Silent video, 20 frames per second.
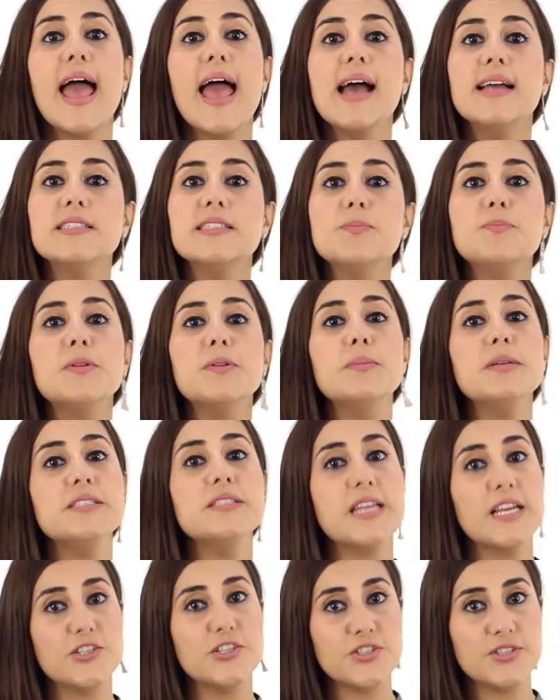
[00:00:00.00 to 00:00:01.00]
and
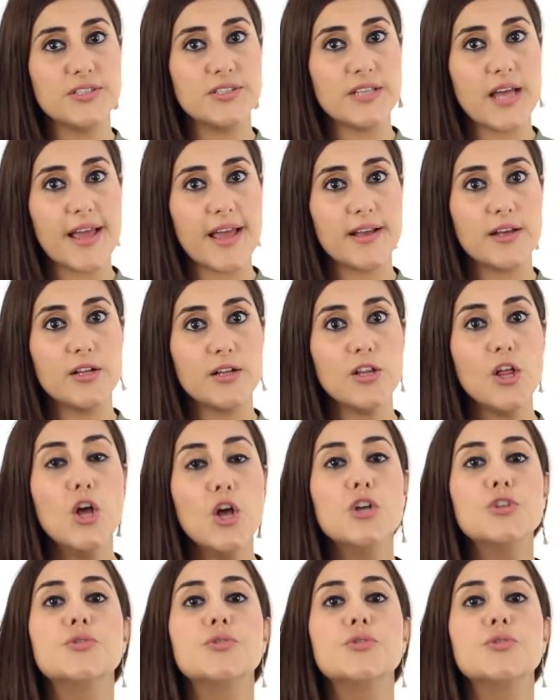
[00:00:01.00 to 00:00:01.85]
implementation cycle